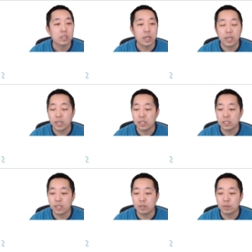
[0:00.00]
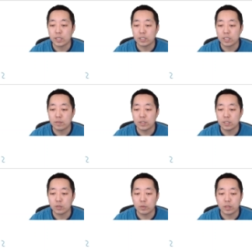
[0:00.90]
and ten minus seven
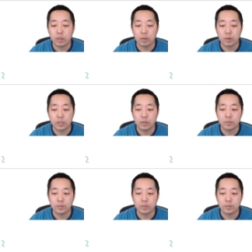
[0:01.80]
is a width three.